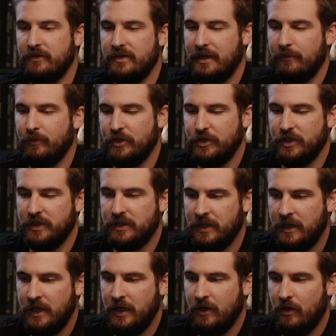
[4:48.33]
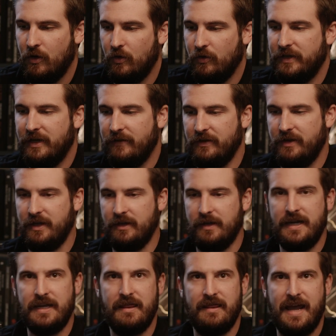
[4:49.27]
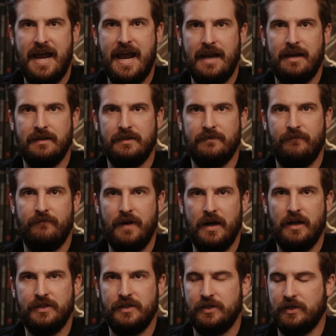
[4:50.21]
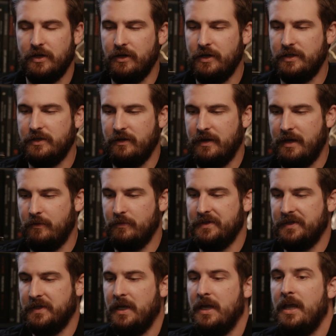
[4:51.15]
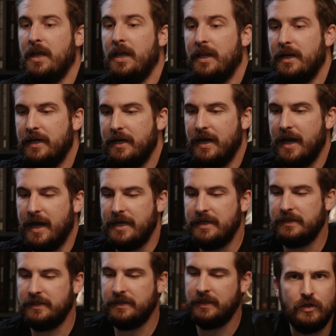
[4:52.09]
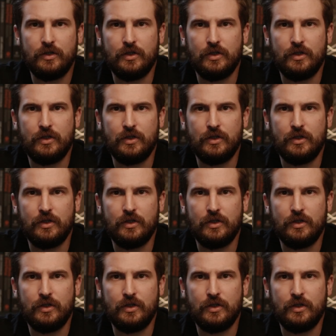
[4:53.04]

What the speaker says: was able to just hold everything like that, and it's very sturdy, so that was nice.